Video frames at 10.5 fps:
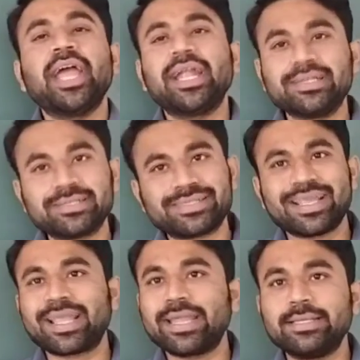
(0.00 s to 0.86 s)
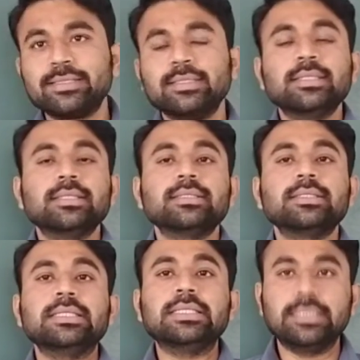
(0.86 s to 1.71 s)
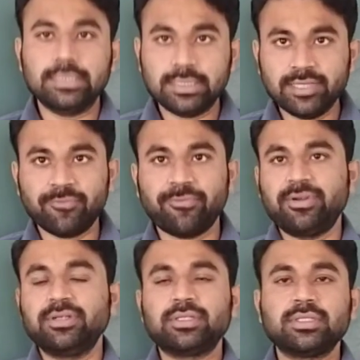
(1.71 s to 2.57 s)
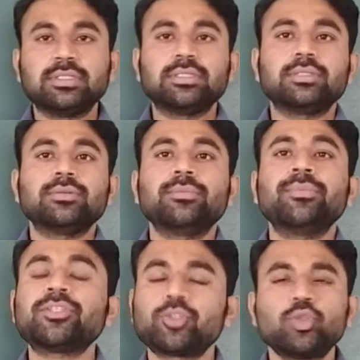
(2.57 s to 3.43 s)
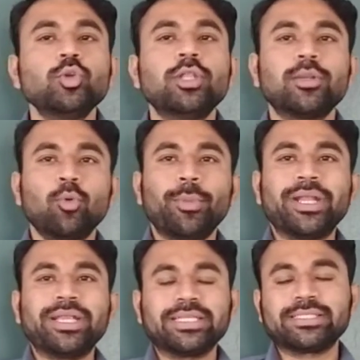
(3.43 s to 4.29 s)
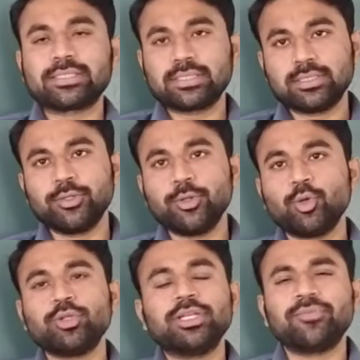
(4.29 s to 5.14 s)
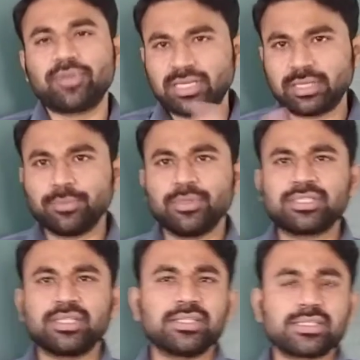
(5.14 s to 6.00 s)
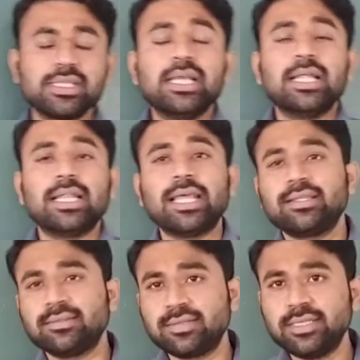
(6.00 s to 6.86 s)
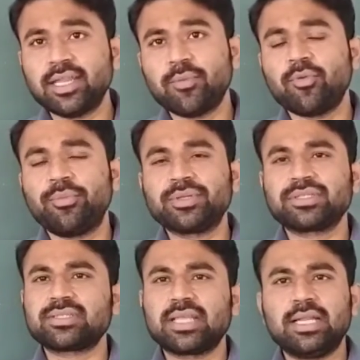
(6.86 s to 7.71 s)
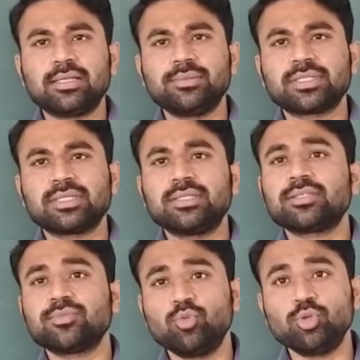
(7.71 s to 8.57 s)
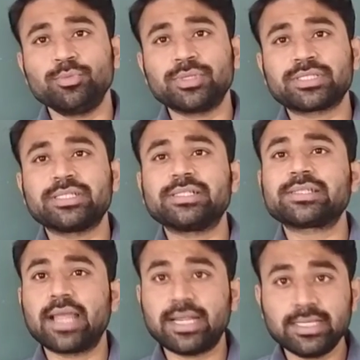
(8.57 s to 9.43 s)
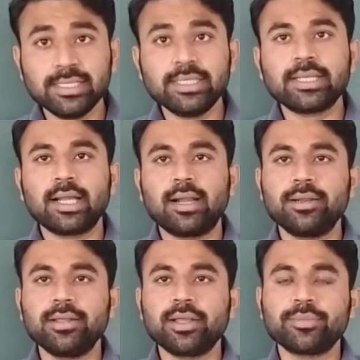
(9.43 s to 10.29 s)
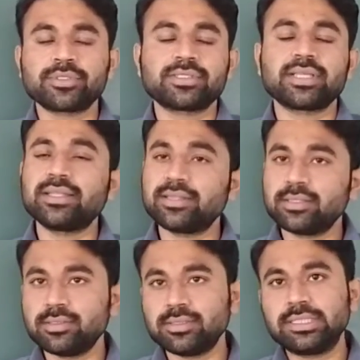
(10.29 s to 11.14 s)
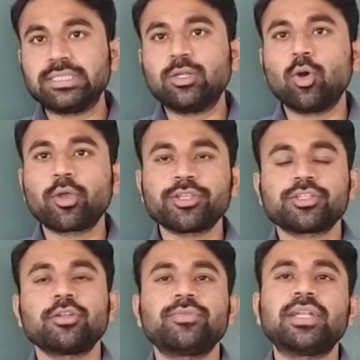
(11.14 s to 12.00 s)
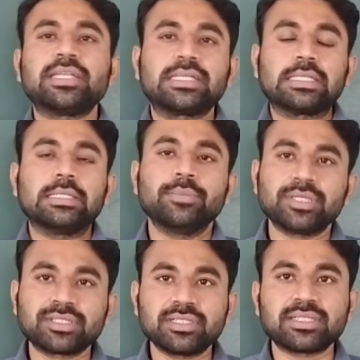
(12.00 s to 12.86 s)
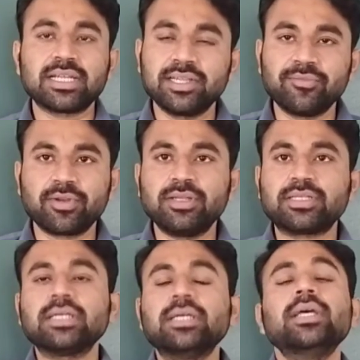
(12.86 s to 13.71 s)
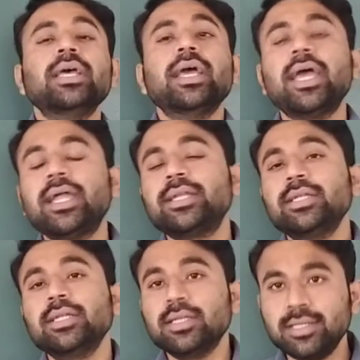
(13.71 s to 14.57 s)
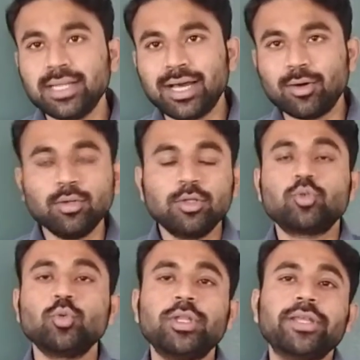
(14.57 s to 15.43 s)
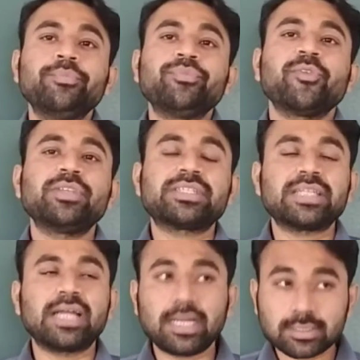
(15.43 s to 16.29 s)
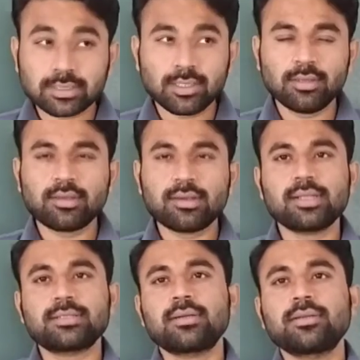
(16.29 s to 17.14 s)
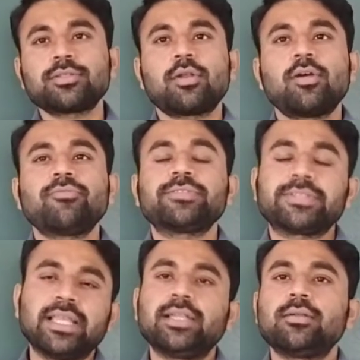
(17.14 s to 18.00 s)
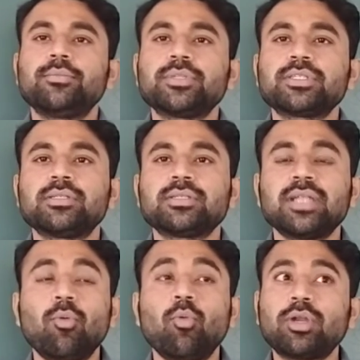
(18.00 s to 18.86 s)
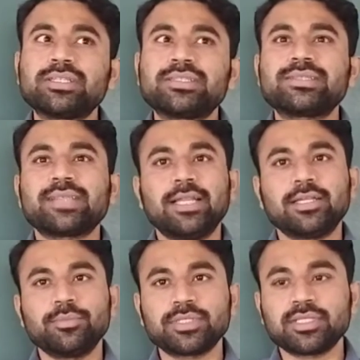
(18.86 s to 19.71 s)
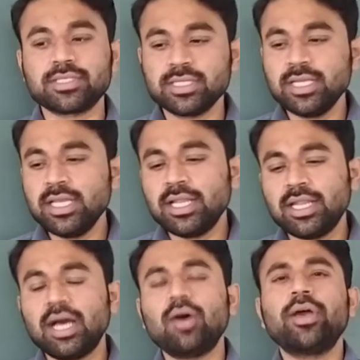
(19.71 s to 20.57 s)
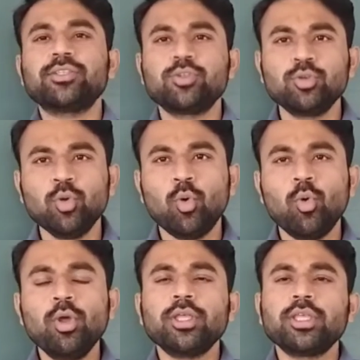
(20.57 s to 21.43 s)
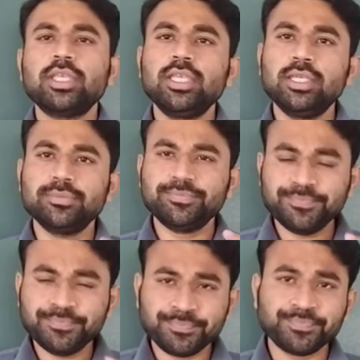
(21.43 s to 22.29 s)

and second, the different muscular movement is due to the different muscles, like three type of muscles: skeletal muscles, smooth muscles and cardiac muscles, and the location of that muscles are different. And now today we start ultra structure of skeletal muscles. Now what is the skeletal muscles? Now as you know key